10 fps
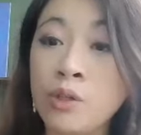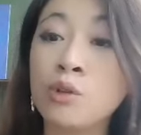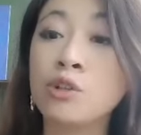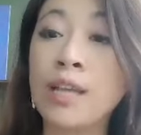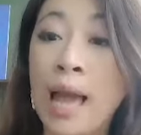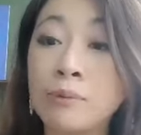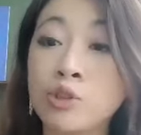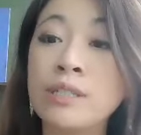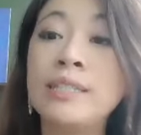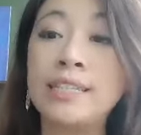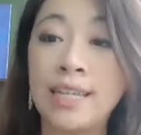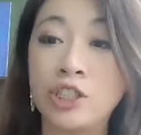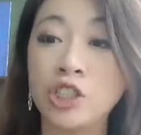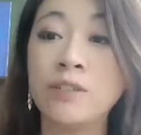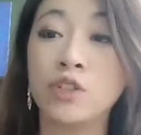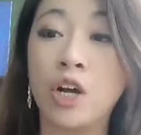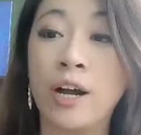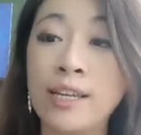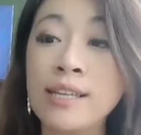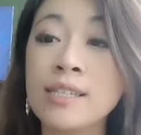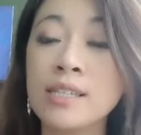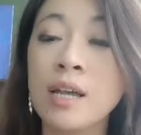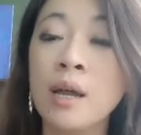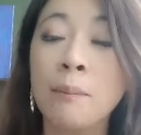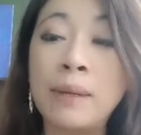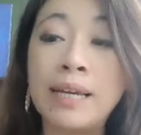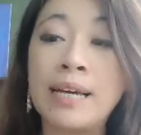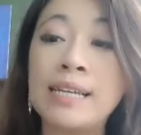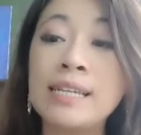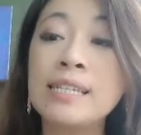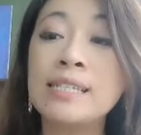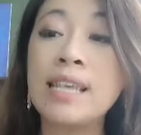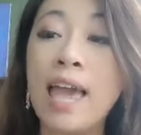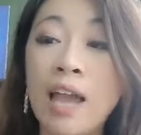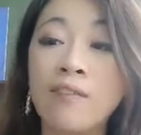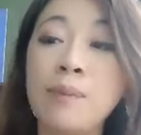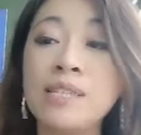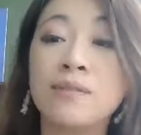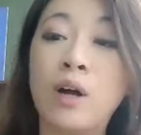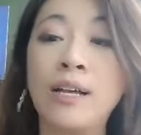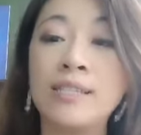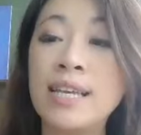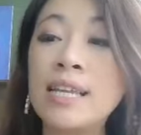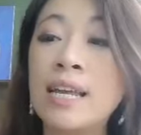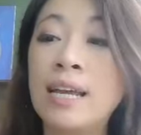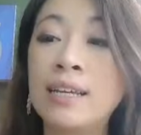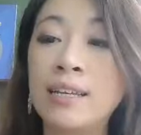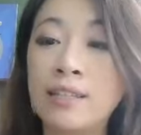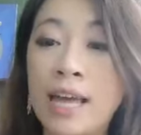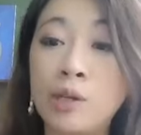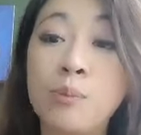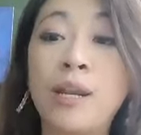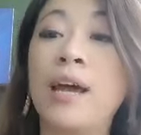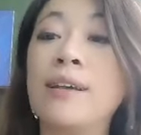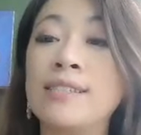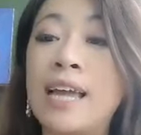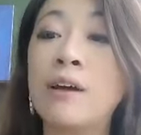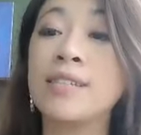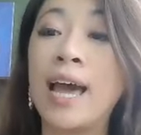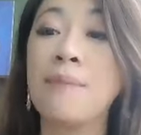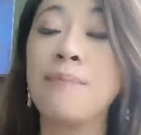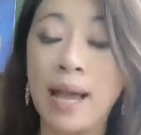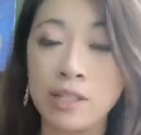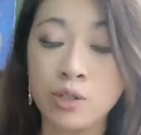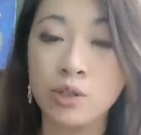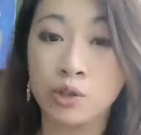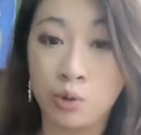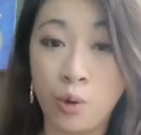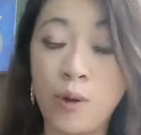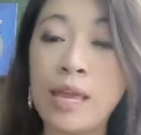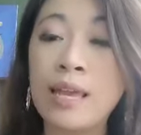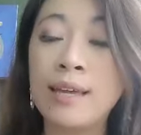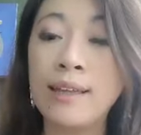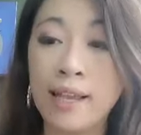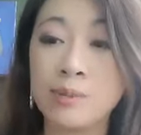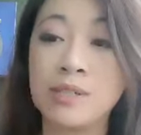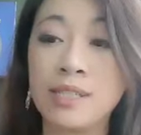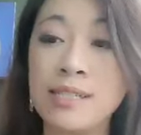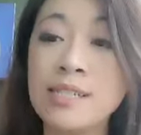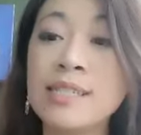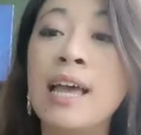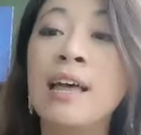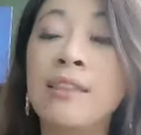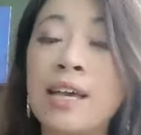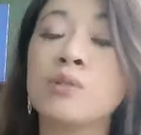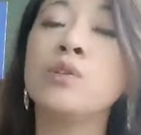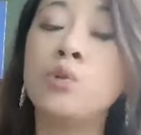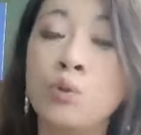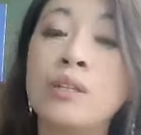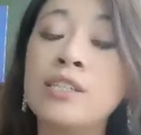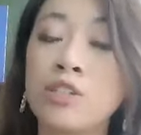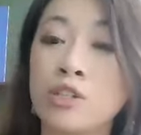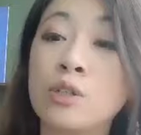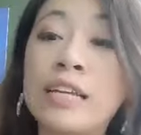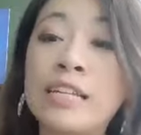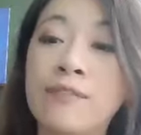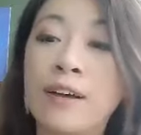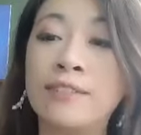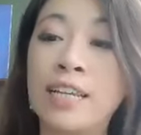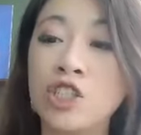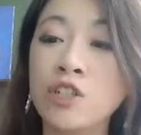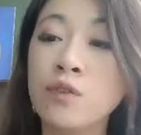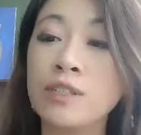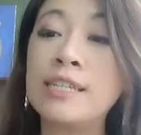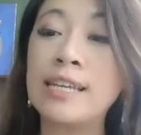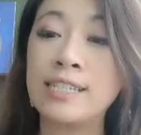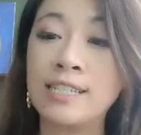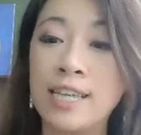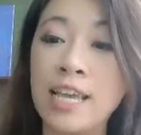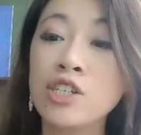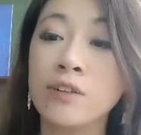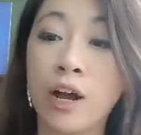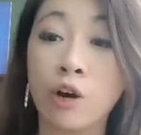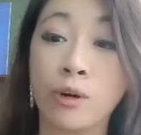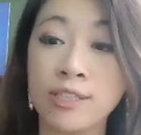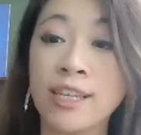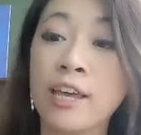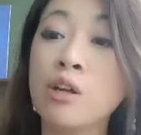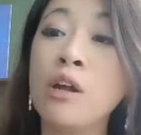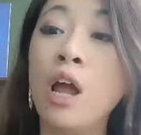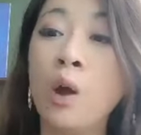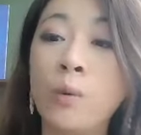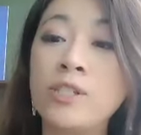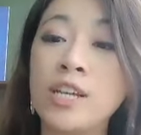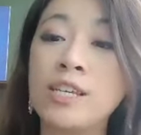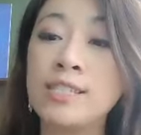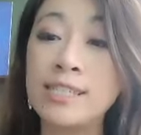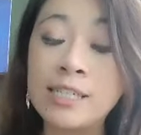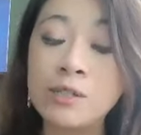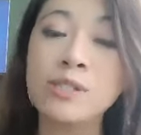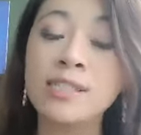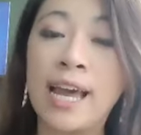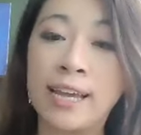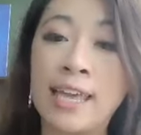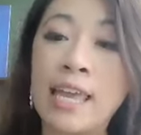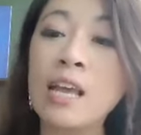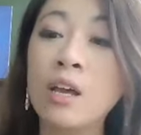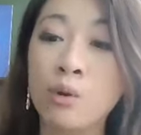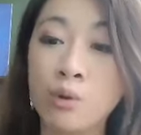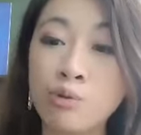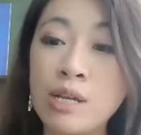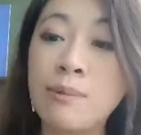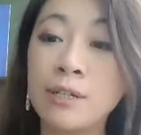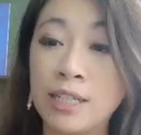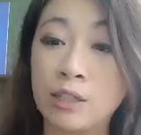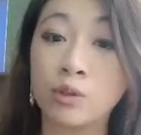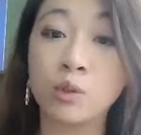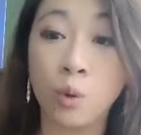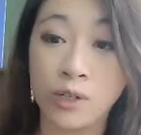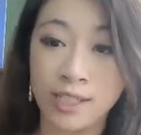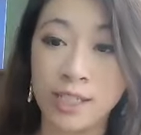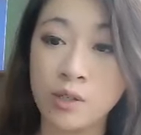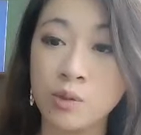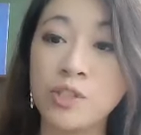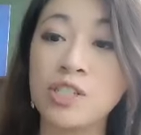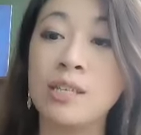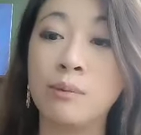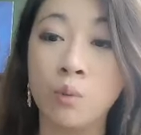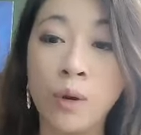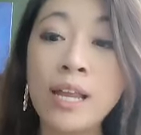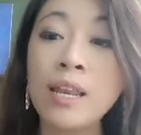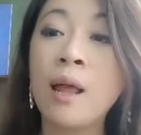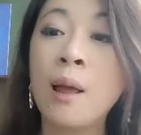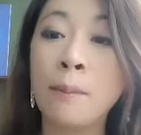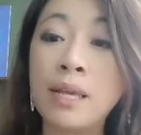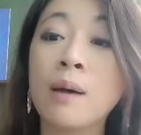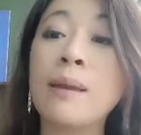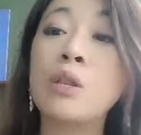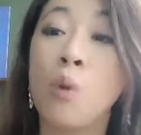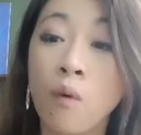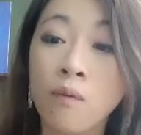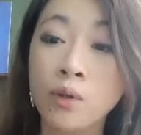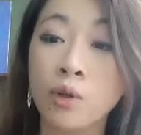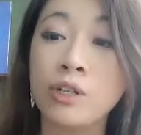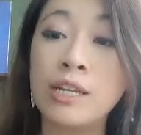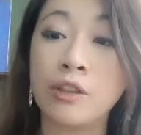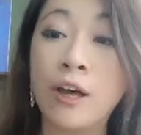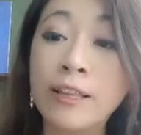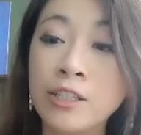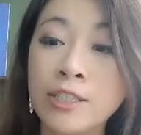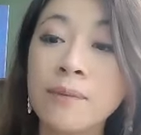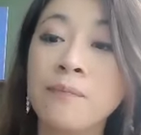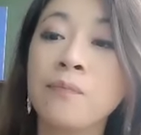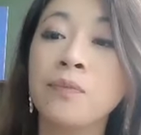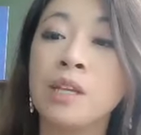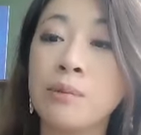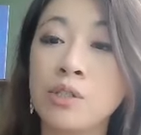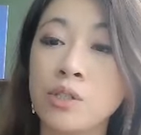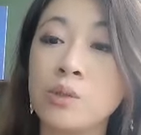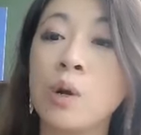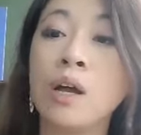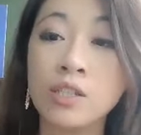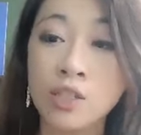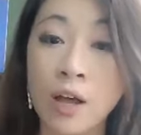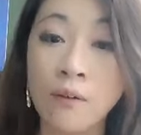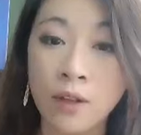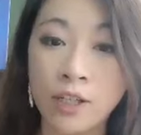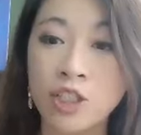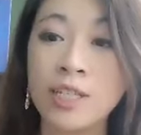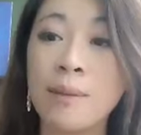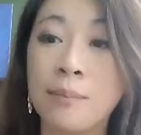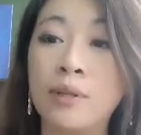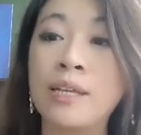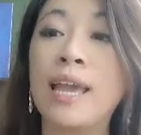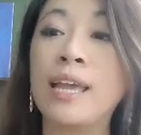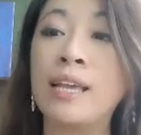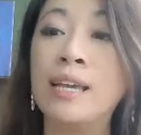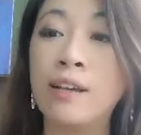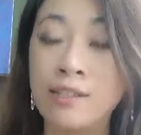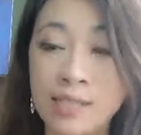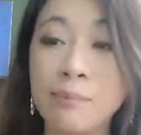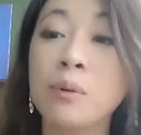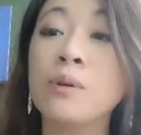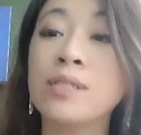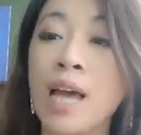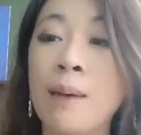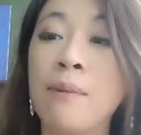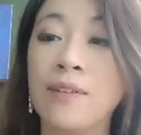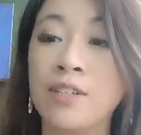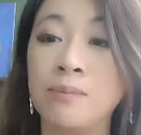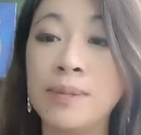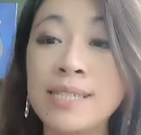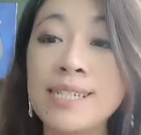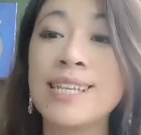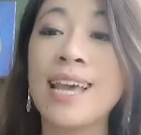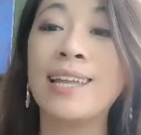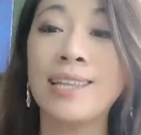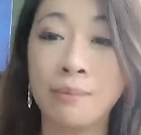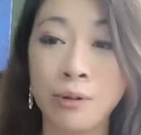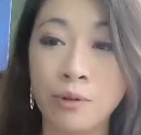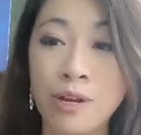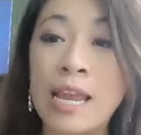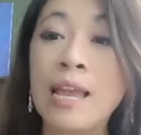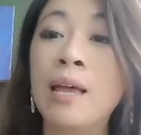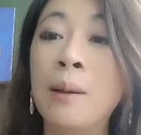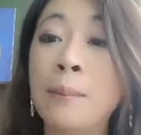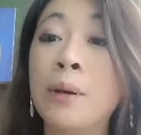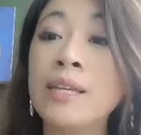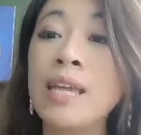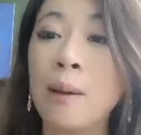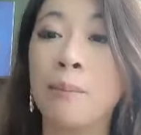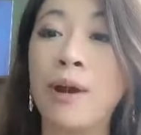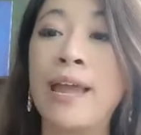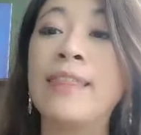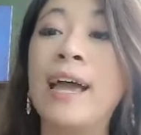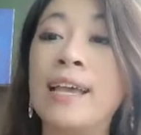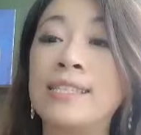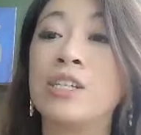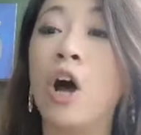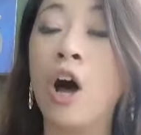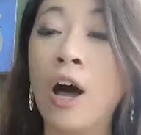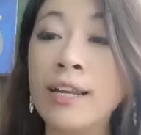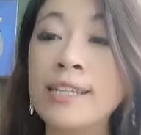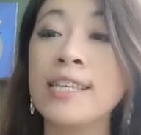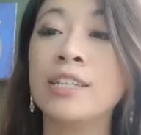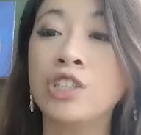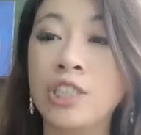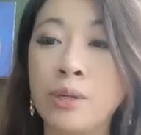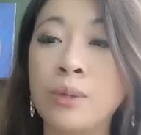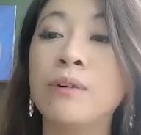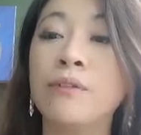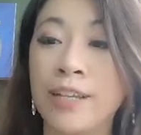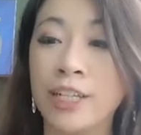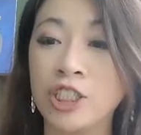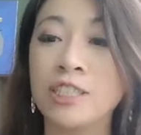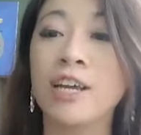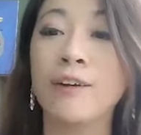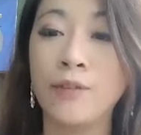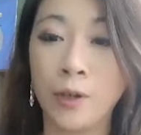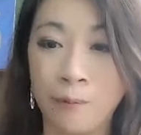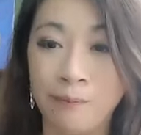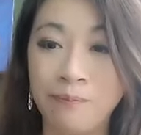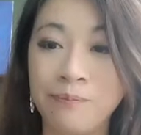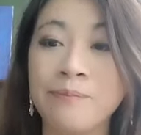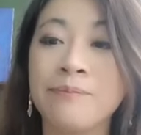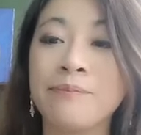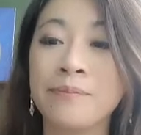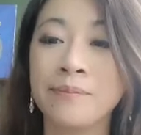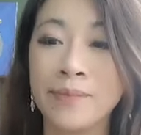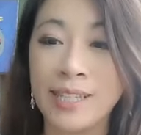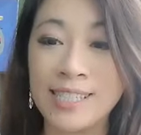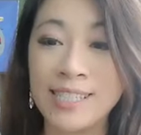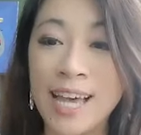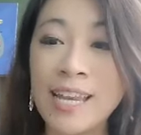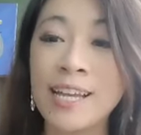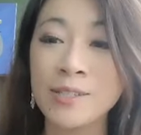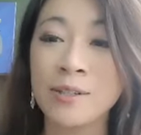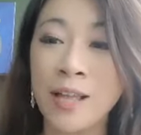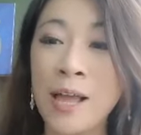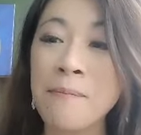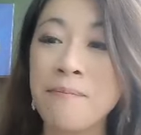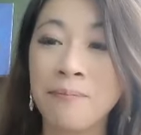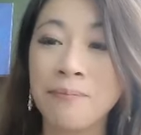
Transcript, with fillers: you're capturing the attention of your audience because every piece of content that you put out is now tying back to your growing expertise, that's when you really start to lay the foundation for the next stage of our work together, which is skill stacking three particular core skills, which is number one, becoming known for your unique thought leadership. Number two, soft launching and building a simple, time efficient business. And number three, building a brand that is an honest and genuine reflection of you. The Side Hustle Club,